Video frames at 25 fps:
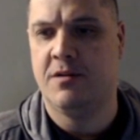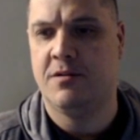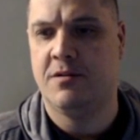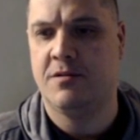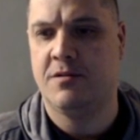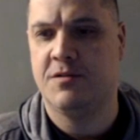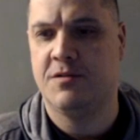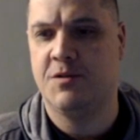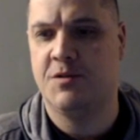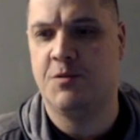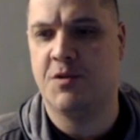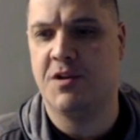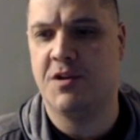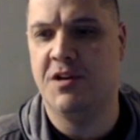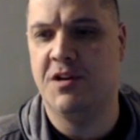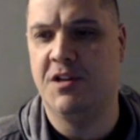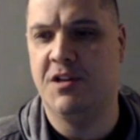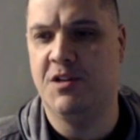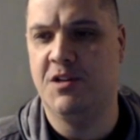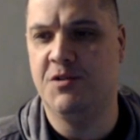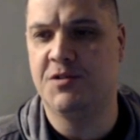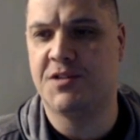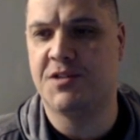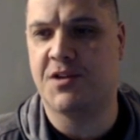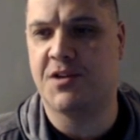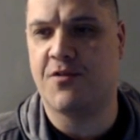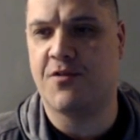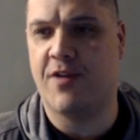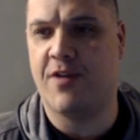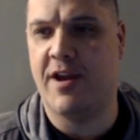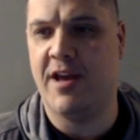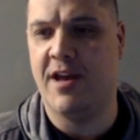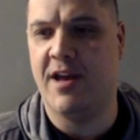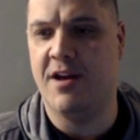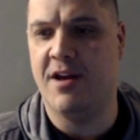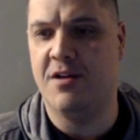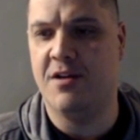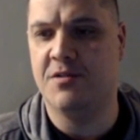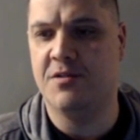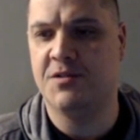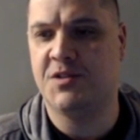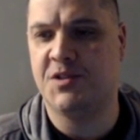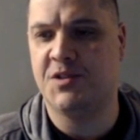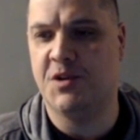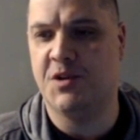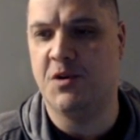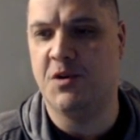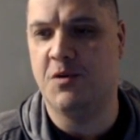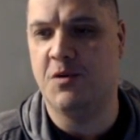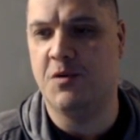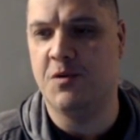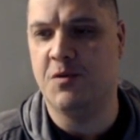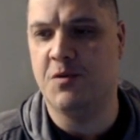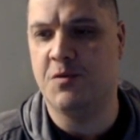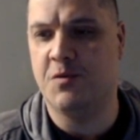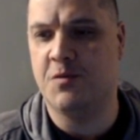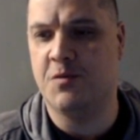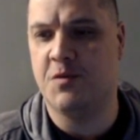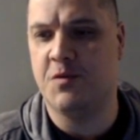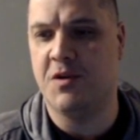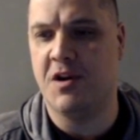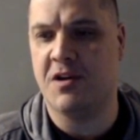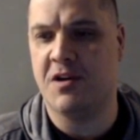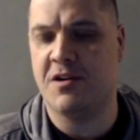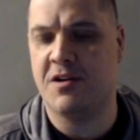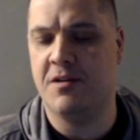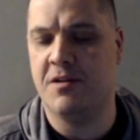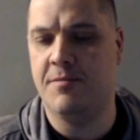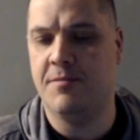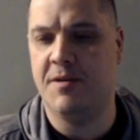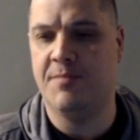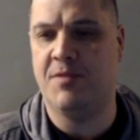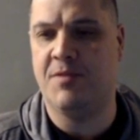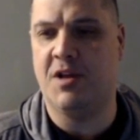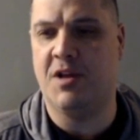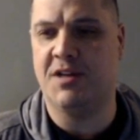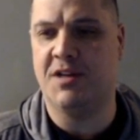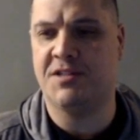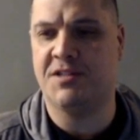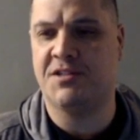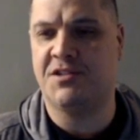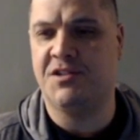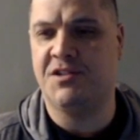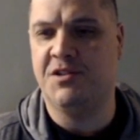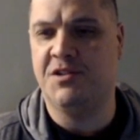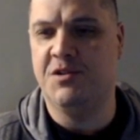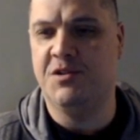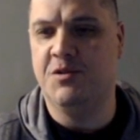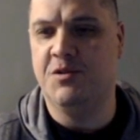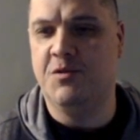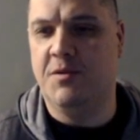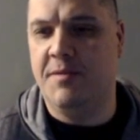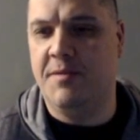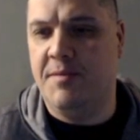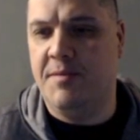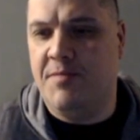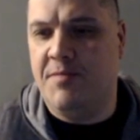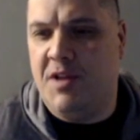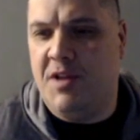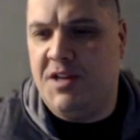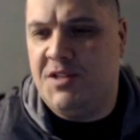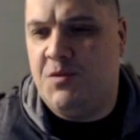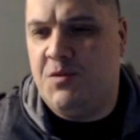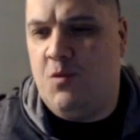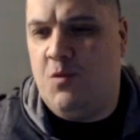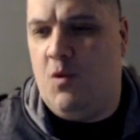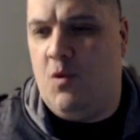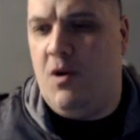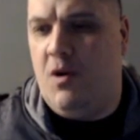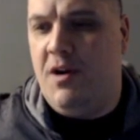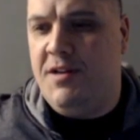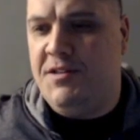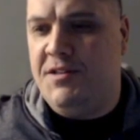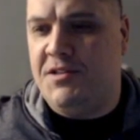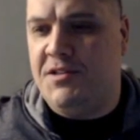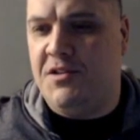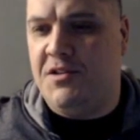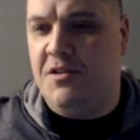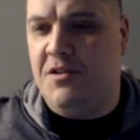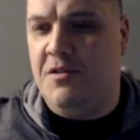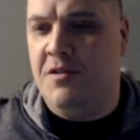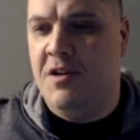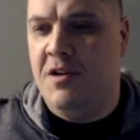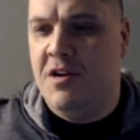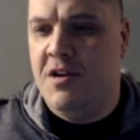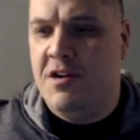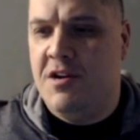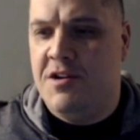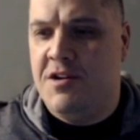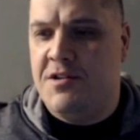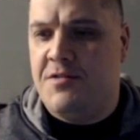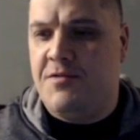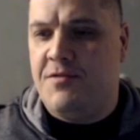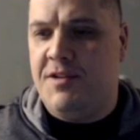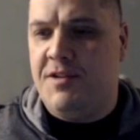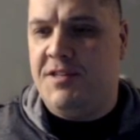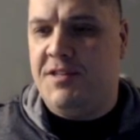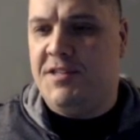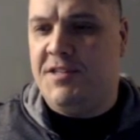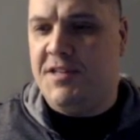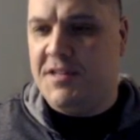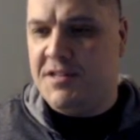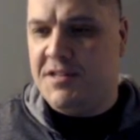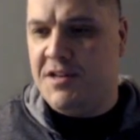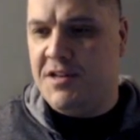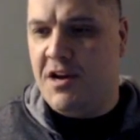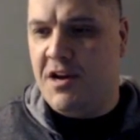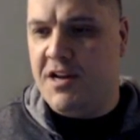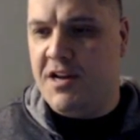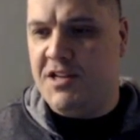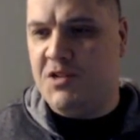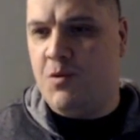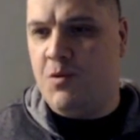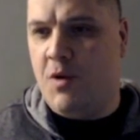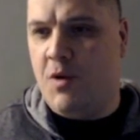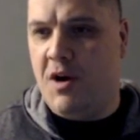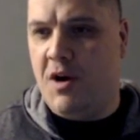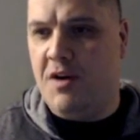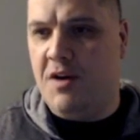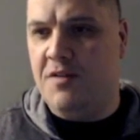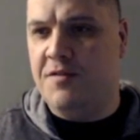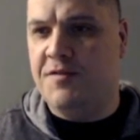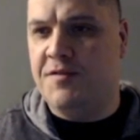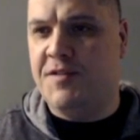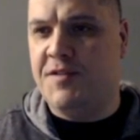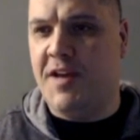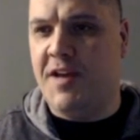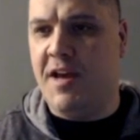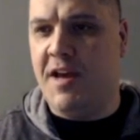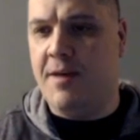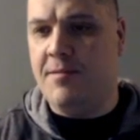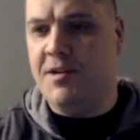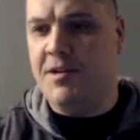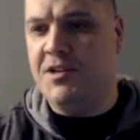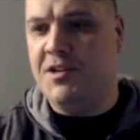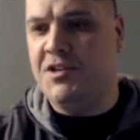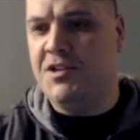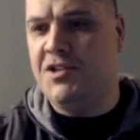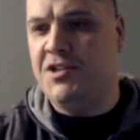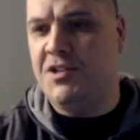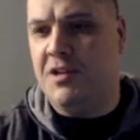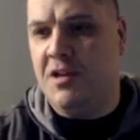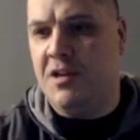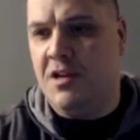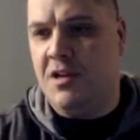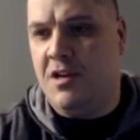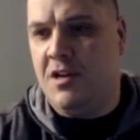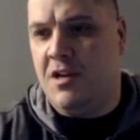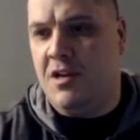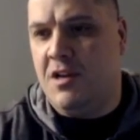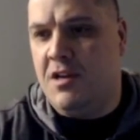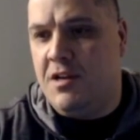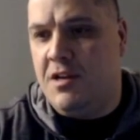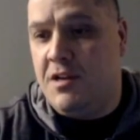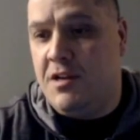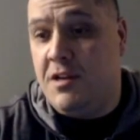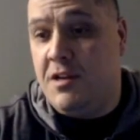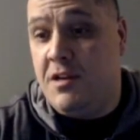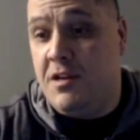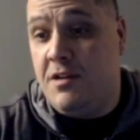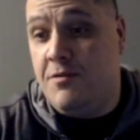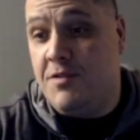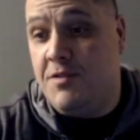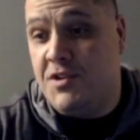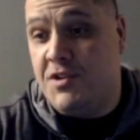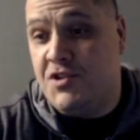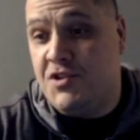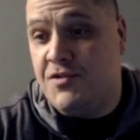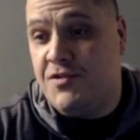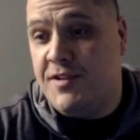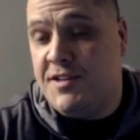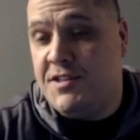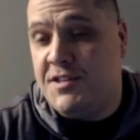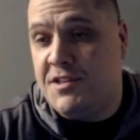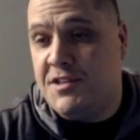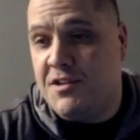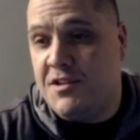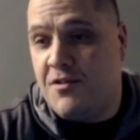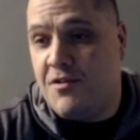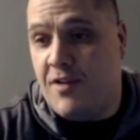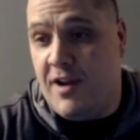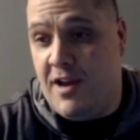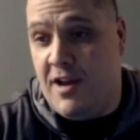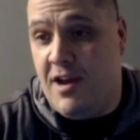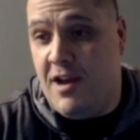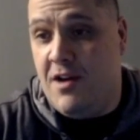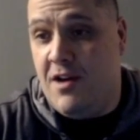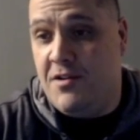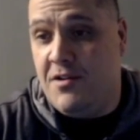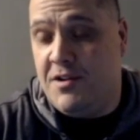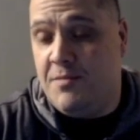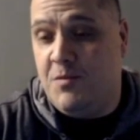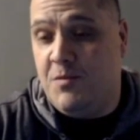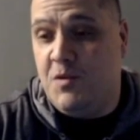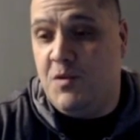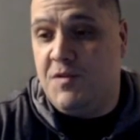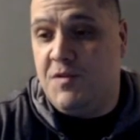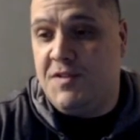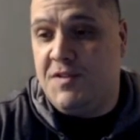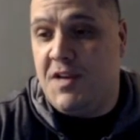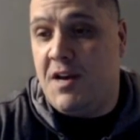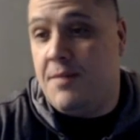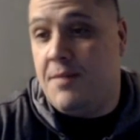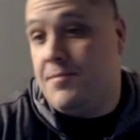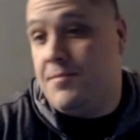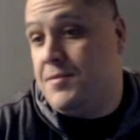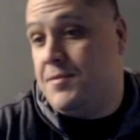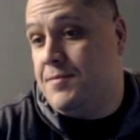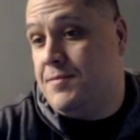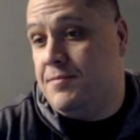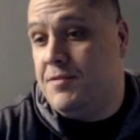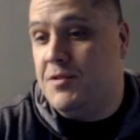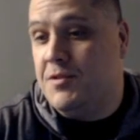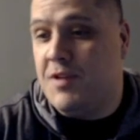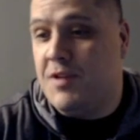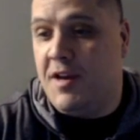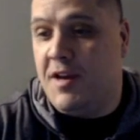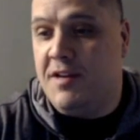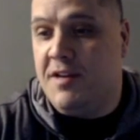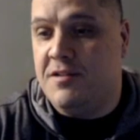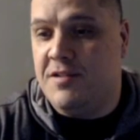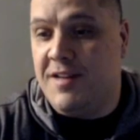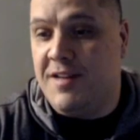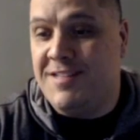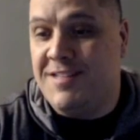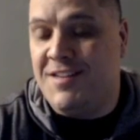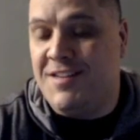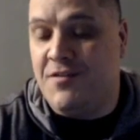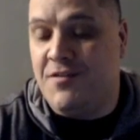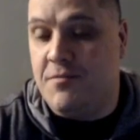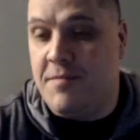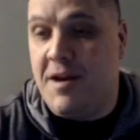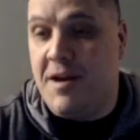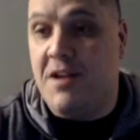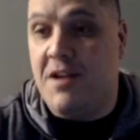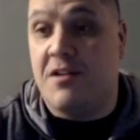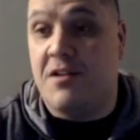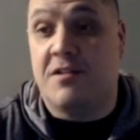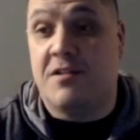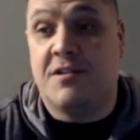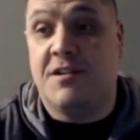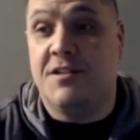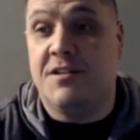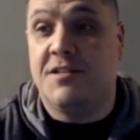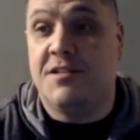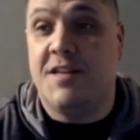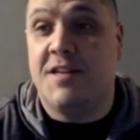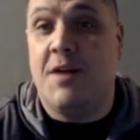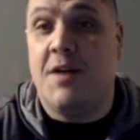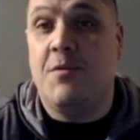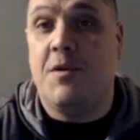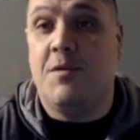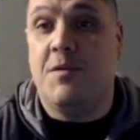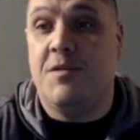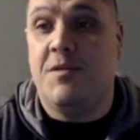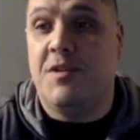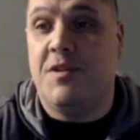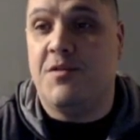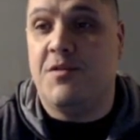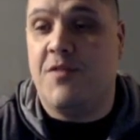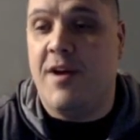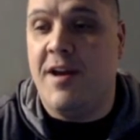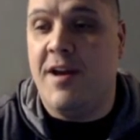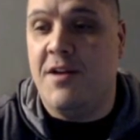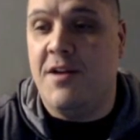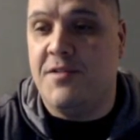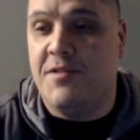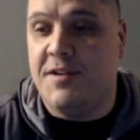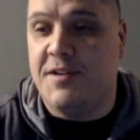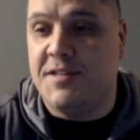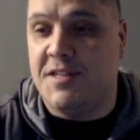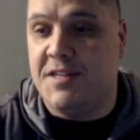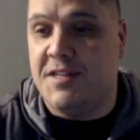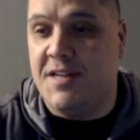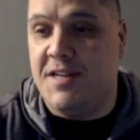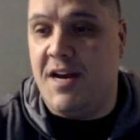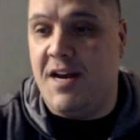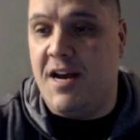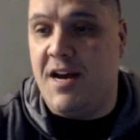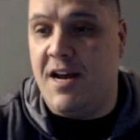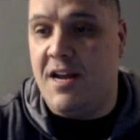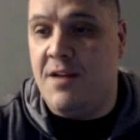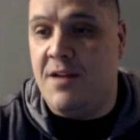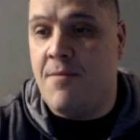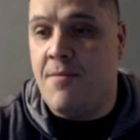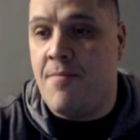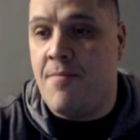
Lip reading: So we're going to lose the Greyhound, so we're not going to be +2, we'll be +1, so 3, 6, 9, 12 damage. He retreats the Greyhound and moves up. Okay, so that's even better, because that way the Greyhound doesn't die.